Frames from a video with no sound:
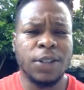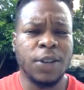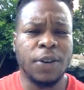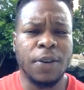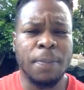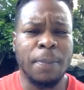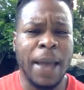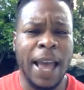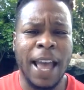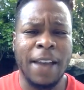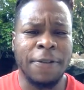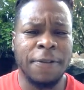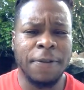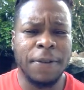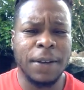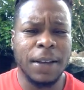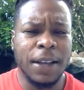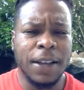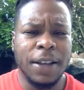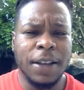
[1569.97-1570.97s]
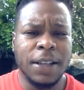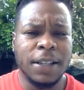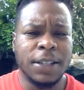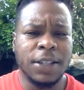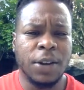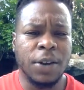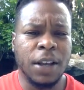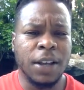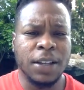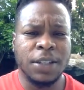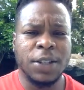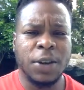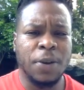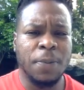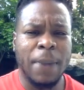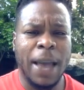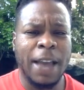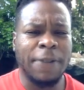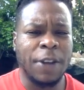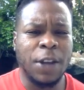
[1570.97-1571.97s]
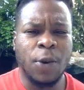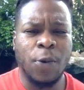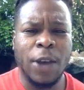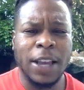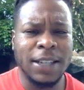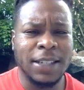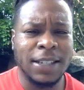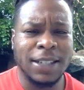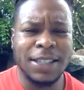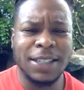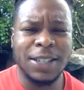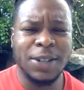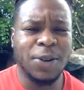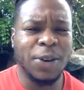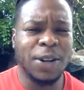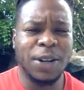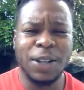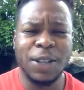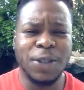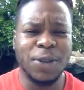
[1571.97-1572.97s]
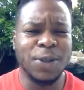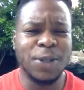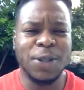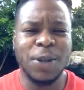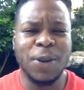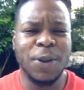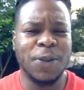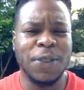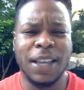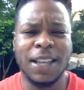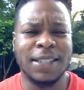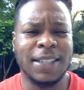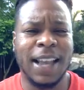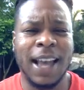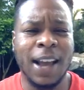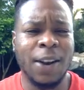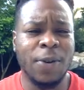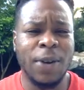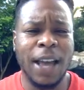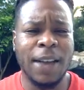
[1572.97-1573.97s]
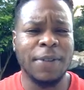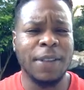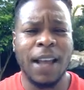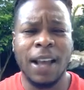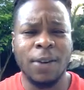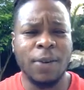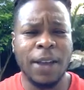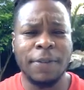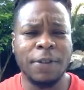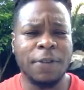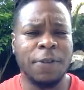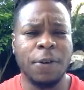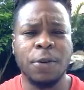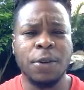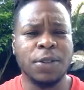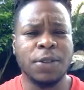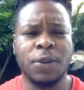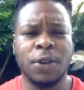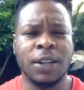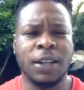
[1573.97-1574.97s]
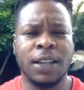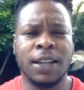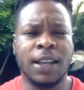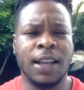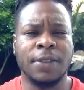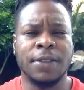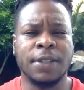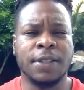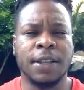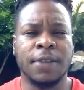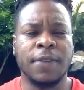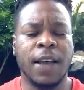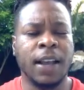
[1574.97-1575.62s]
math equations in order to do certain things. Like I don't have to focus on any of that stuff.